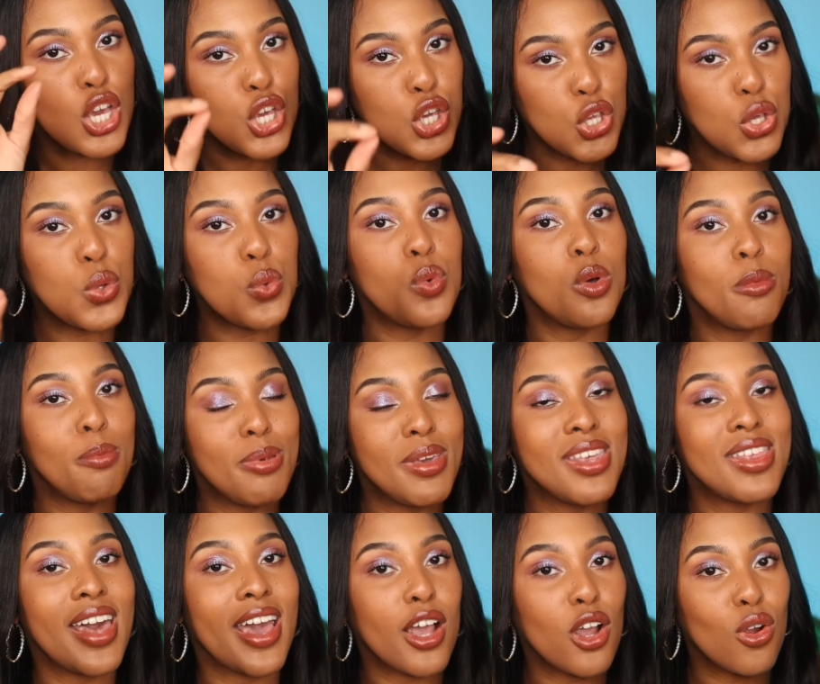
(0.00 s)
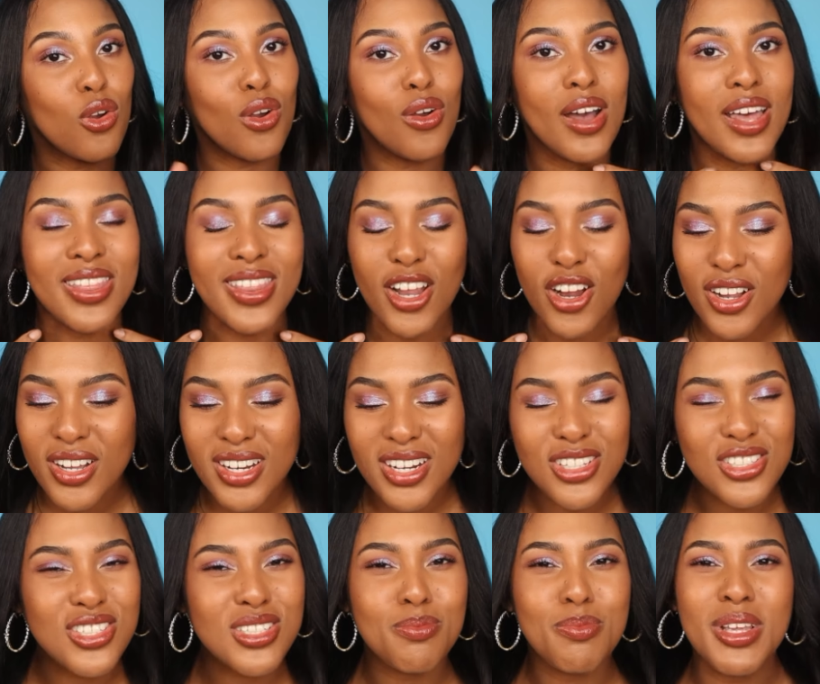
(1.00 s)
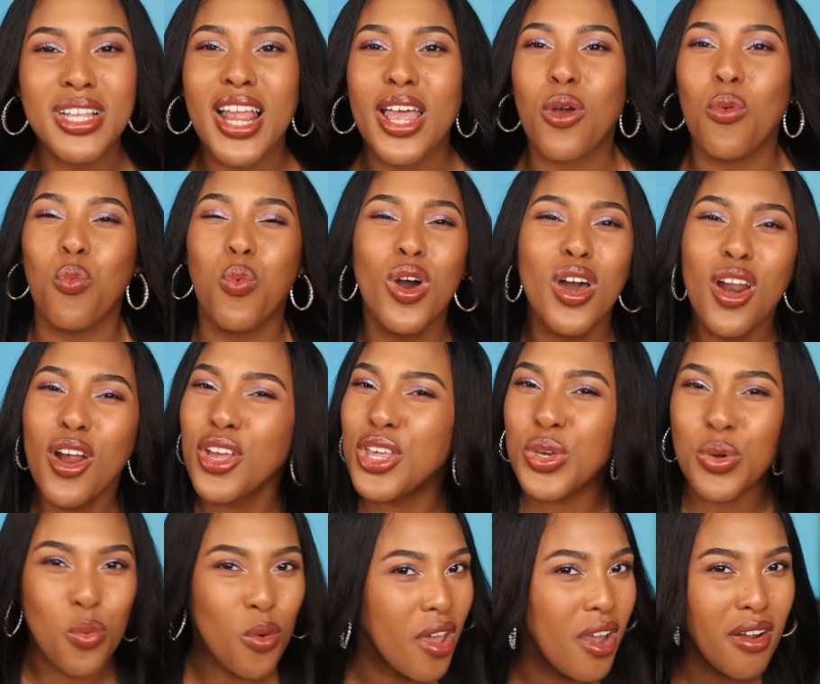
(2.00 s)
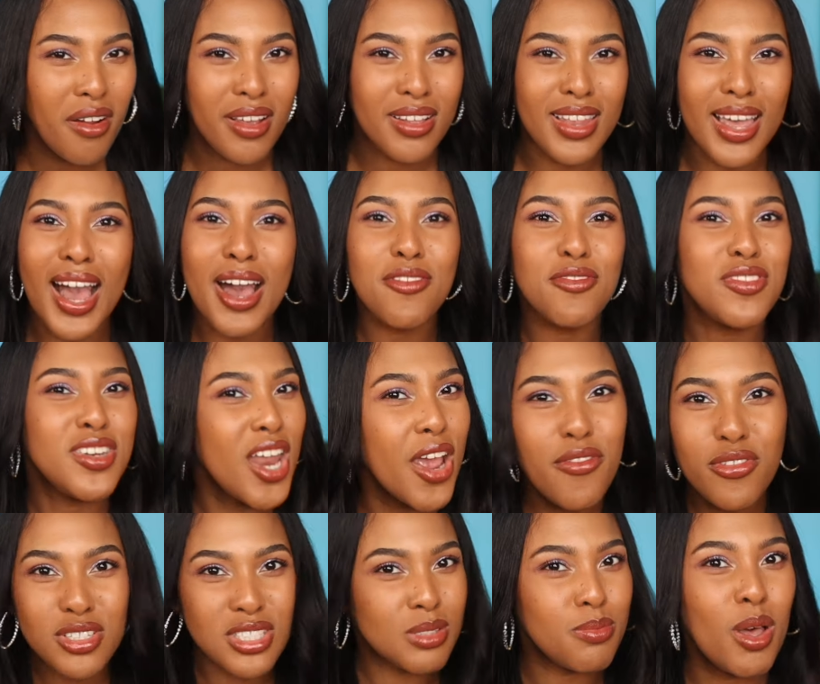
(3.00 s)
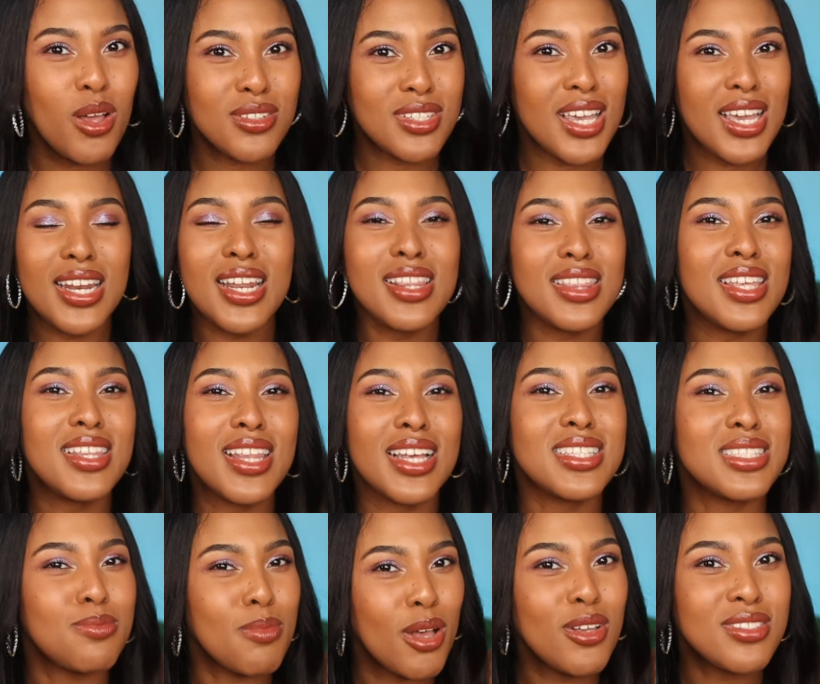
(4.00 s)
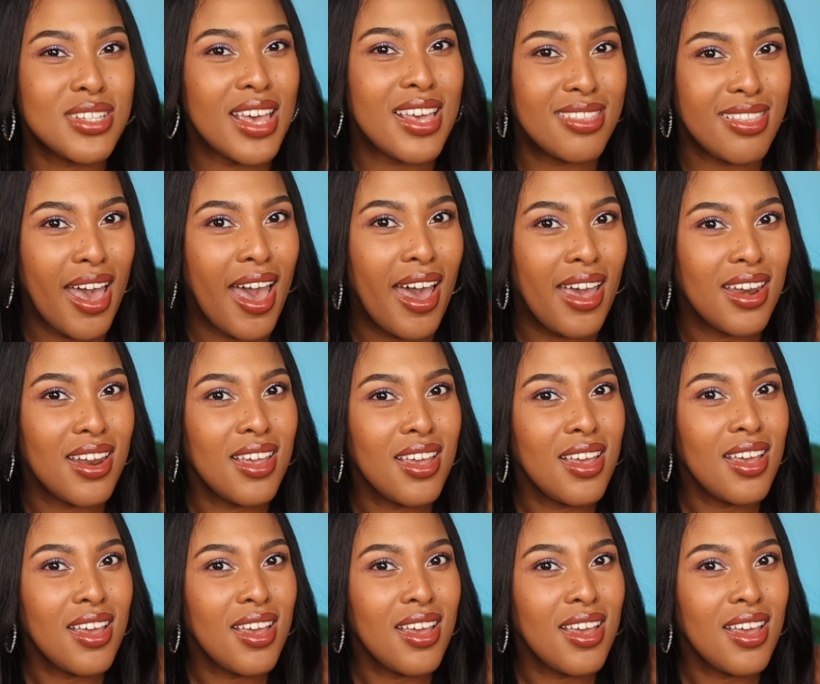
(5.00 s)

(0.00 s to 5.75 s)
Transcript: You will be that girl. And they're going to just be like, what are you wearing? Like, I've never smelled anything that smells like that.